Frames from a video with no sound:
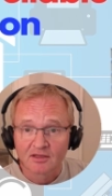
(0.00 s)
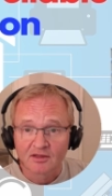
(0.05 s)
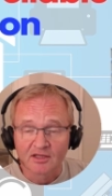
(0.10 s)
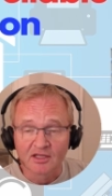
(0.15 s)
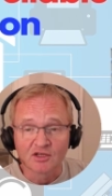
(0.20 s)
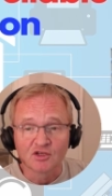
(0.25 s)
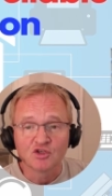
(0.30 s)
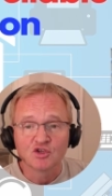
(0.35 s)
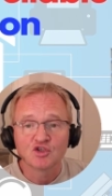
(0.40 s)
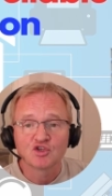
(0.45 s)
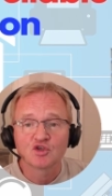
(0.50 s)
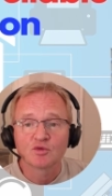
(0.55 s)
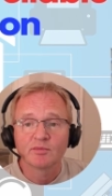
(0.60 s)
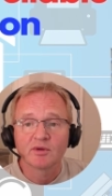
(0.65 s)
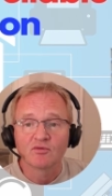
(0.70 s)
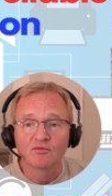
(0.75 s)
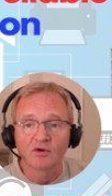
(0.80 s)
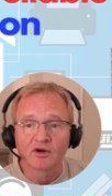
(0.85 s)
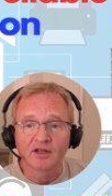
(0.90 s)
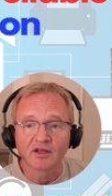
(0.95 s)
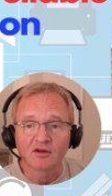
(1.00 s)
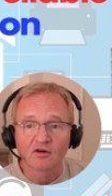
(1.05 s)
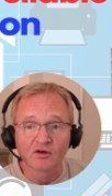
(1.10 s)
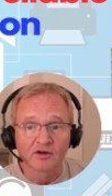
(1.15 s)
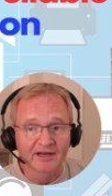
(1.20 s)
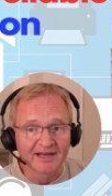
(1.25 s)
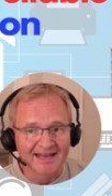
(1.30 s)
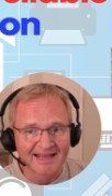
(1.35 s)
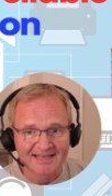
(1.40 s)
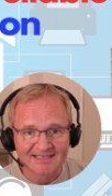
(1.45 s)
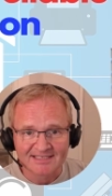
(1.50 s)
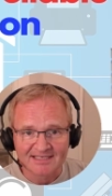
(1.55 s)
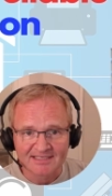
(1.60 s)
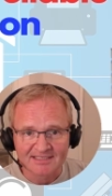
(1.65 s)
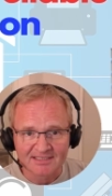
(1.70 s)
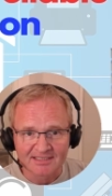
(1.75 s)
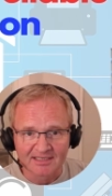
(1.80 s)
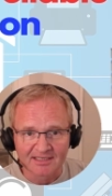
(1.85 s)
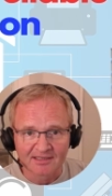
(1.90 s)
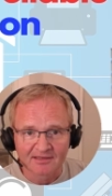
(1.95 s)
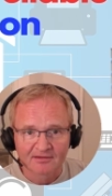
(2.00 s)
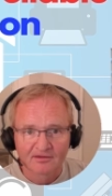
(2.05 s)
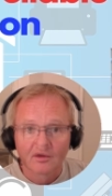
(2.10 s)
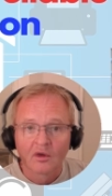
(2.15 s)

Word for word: then you should be running on an SSD.